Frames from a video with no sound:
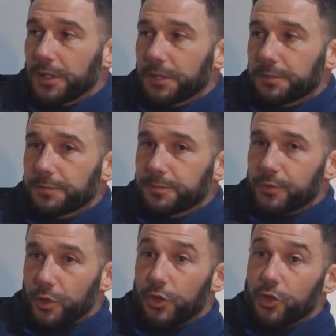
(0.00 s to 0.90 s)

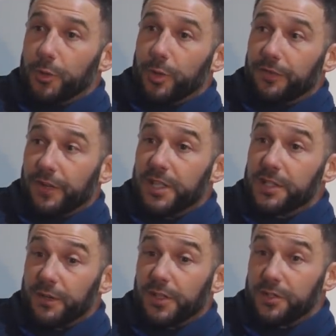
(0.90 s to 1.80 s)
Um, so he used to play for the
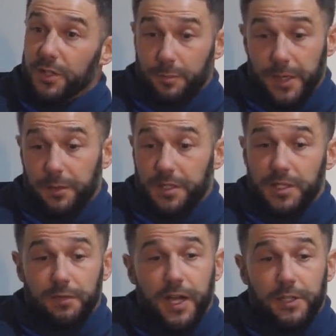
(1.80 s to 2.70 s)
Rezzies for by the way
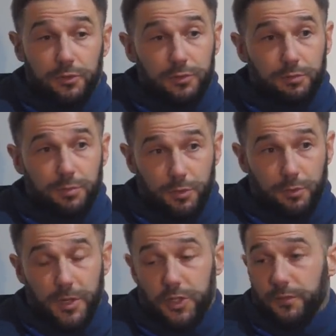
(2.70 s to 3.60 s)
Steve Agnew a
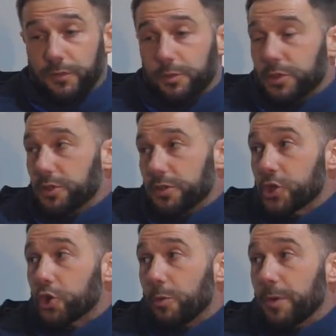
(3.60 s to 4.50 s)
good mention from because
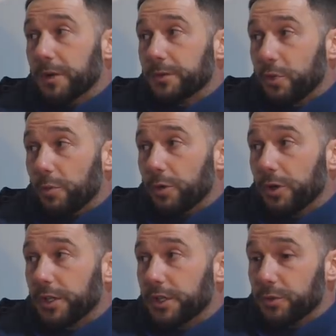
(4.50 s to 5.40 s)
he's top ma- top
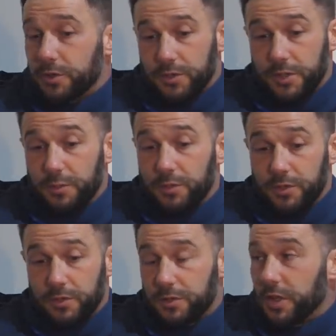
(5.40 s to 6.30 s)
boy he was yeah. he
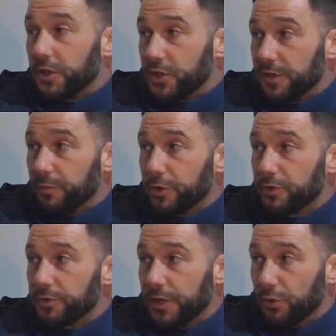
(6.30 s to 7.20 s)
was under Steve
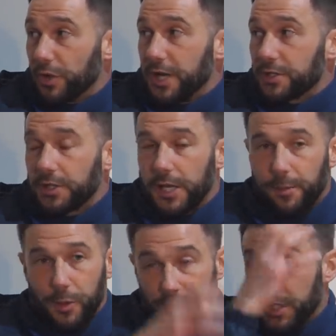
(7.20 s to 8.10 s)
Bruce at Newcastle yeah, yeah,
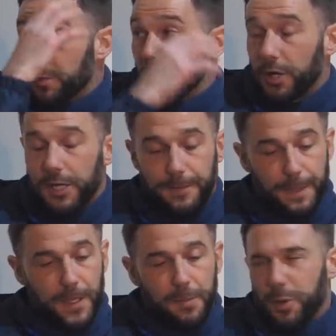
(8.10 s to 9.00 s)
the that yeah, boy yeah, yeah.